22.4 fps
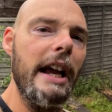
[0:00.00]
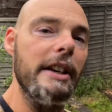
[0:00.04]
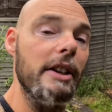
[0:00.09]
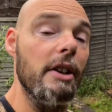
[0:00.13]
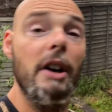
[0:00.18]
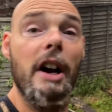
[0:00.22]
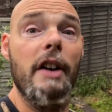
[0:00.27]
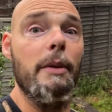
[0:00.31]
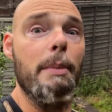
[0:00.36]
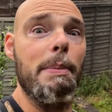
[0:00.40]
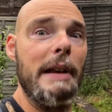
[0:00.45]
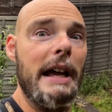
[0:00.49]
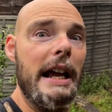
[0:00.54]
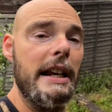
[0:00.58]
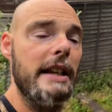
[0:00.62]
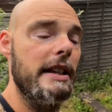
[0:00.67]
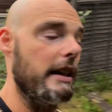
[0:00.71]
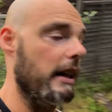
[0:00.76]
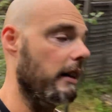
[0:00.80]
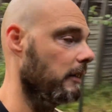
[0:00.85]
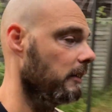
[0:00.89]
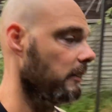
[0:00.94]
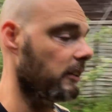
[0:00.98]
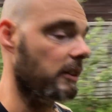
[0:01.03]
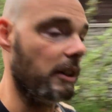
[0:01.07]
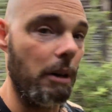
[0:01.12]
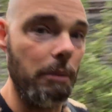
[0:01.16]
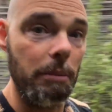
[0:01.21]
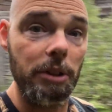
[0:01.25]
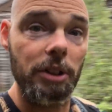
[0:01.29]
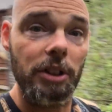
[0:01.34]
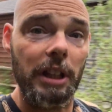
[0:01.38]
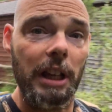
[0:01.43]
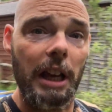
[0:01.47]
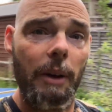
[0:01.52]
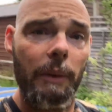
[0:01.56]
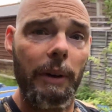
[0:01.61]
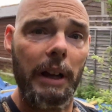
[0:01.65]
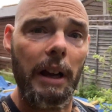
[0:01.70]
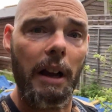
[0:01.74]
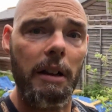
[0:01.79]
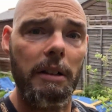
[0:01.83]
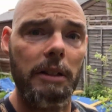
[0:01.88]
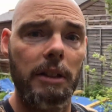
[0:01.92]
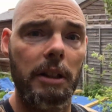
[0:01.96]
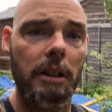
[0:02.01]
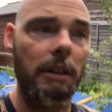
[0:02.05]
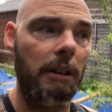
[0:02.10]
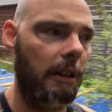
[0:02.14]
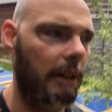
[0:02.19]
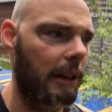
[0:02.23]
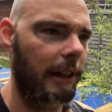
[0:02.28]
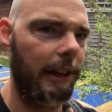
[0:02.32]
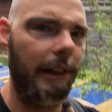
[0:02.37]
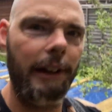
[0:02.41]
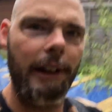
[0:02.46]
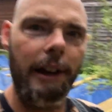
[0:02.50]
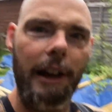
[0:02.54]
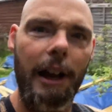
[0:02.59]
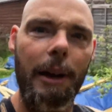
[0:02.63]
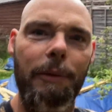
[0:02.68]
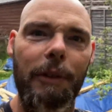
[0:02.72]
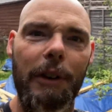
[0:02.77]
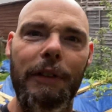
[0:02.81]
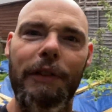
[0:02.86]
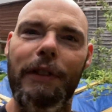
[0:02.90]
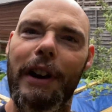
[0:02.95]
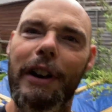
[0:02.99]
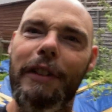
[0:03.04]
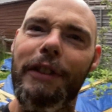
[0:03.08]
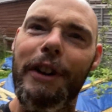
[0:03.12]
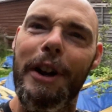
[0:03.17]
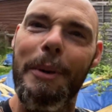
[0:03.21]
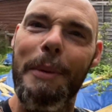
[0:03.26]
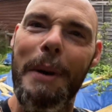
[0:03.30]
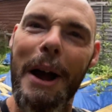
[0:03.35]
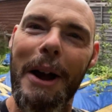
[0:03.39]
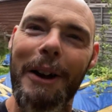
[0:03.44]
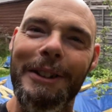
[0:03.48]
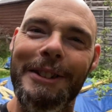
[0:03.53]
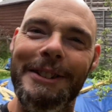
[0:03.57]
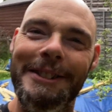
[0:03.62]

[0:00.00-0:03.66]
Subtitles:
You've got to have a plan, haven't you? So we'll see how it goes. Hopefully very, very well.